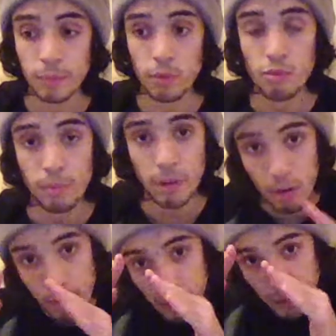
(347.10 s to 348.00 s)
there's a
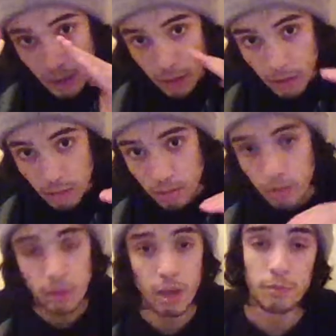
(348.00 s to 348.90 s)
pyramid thingy.
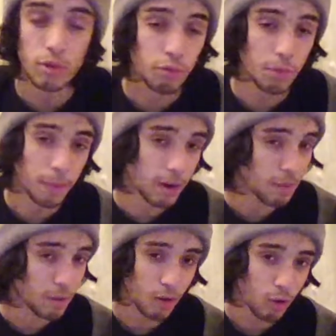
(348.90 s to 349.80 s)
I've been using the
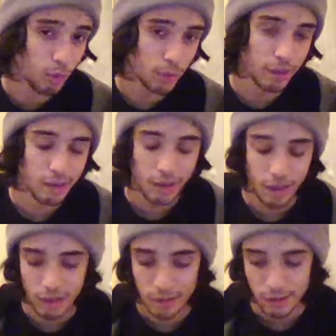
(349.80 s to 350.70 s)
pyramid all week,
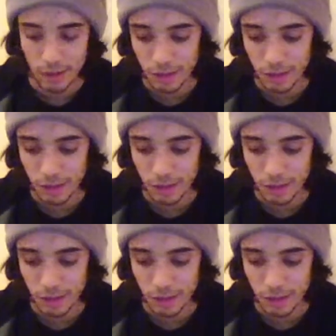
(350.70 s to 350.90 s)
and